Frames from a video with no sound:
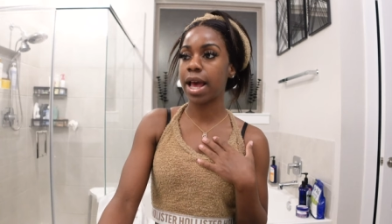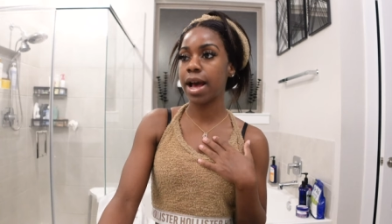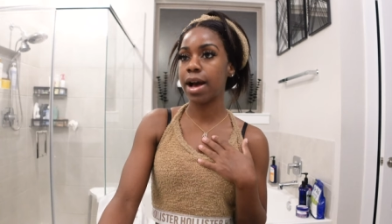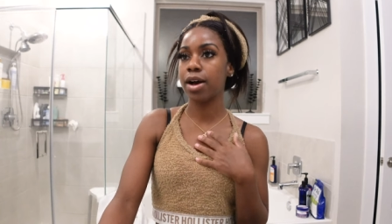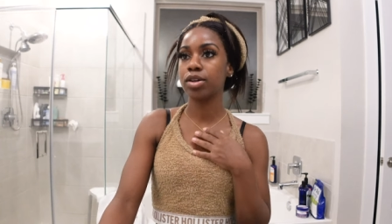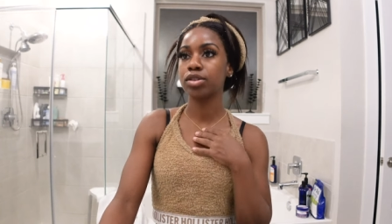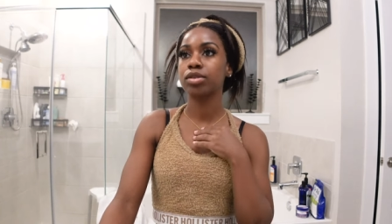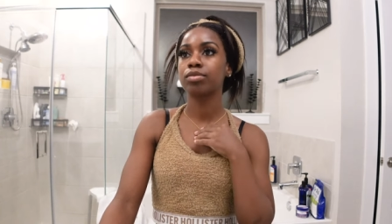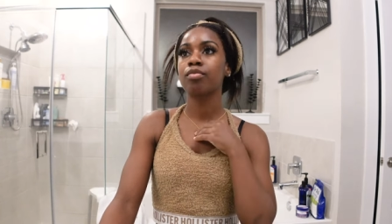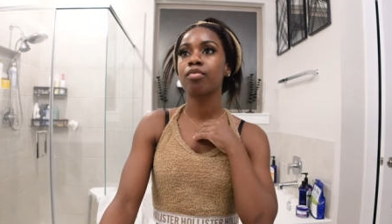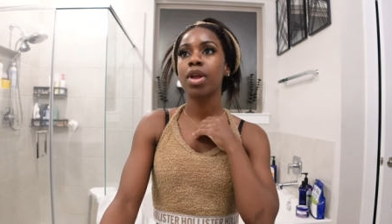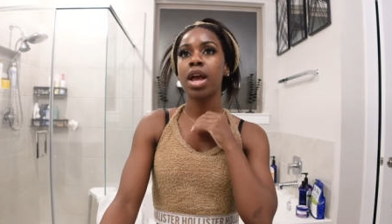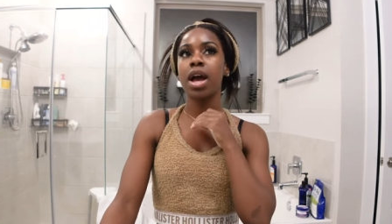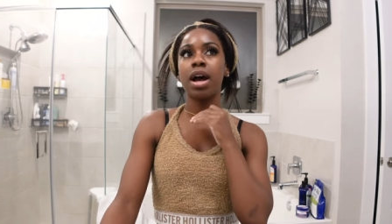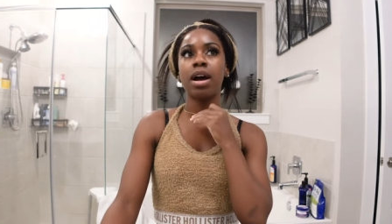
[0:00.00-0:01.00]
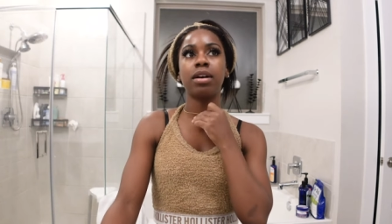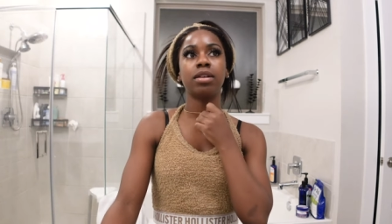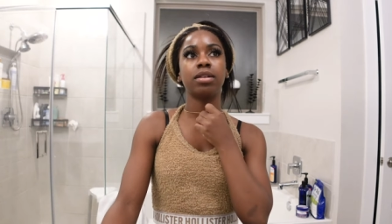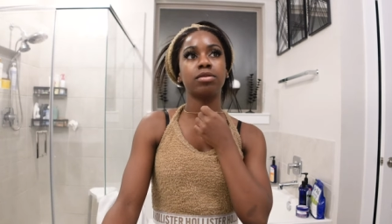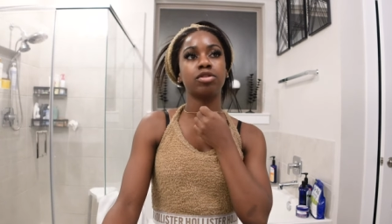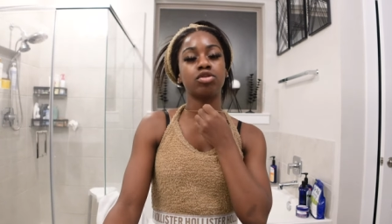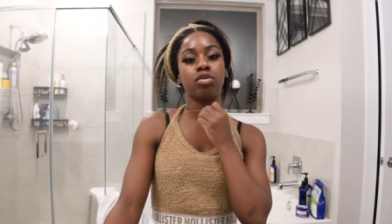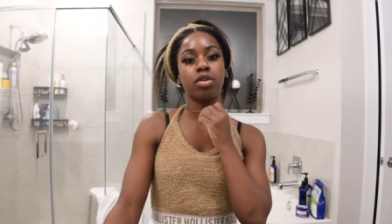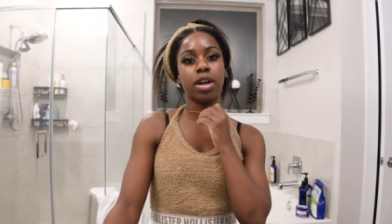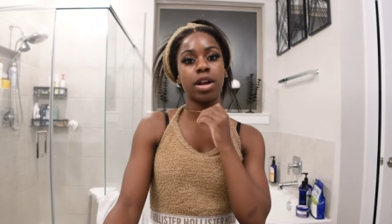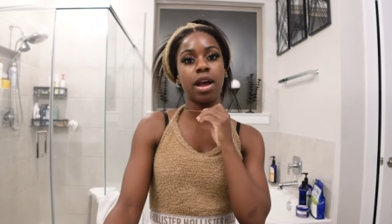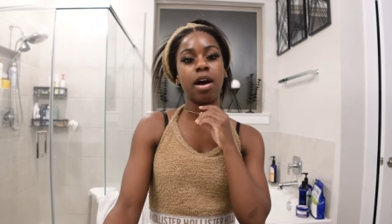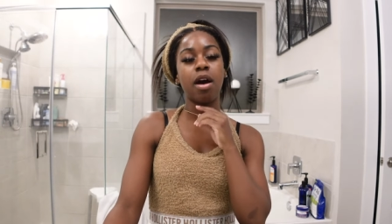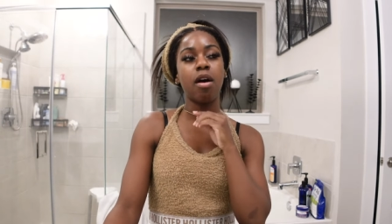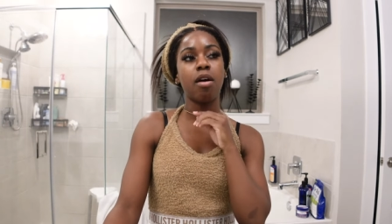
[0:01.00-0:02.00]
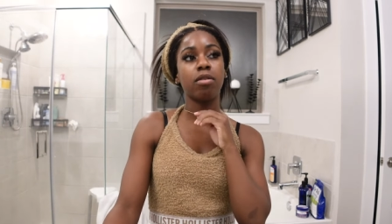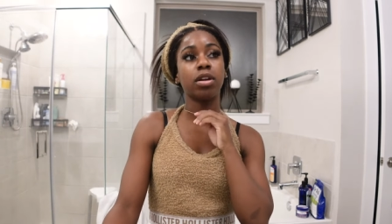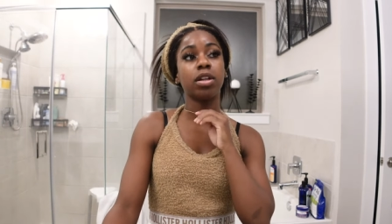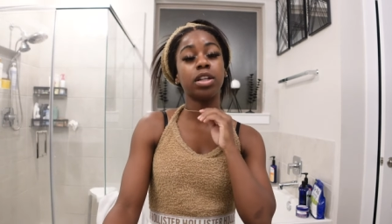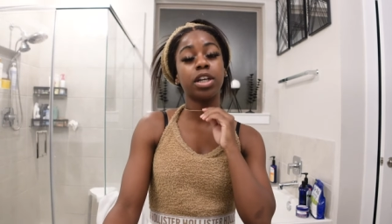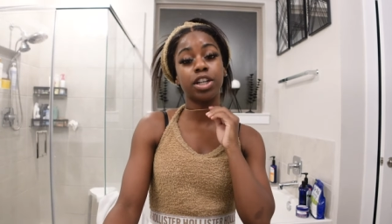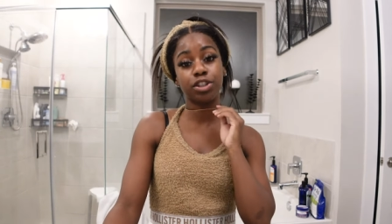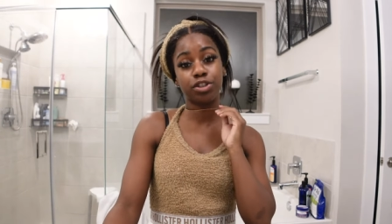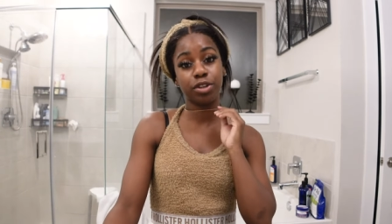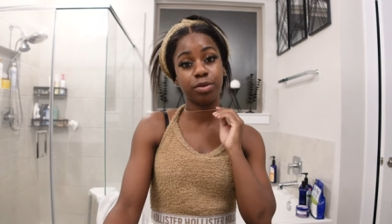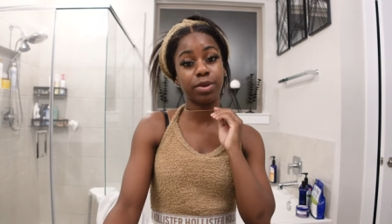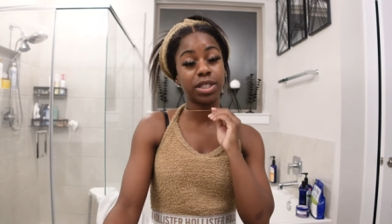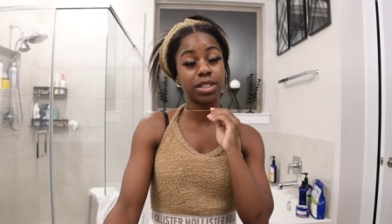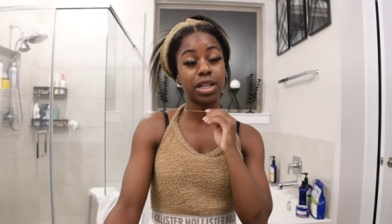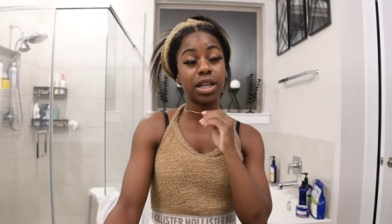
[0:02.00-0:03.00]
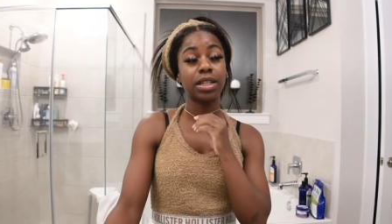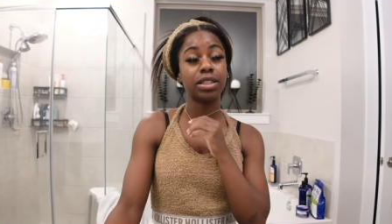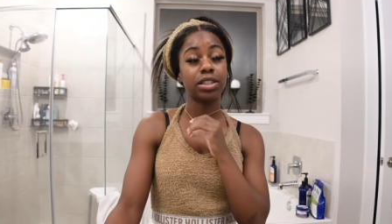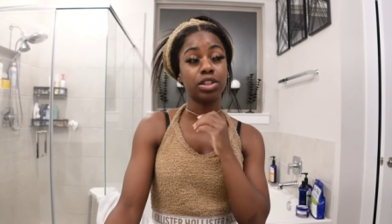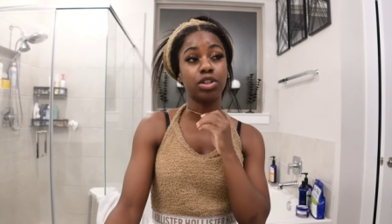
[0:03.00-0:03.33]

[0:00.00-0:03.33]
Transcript: house. I uh, sorted out all the laundry because I need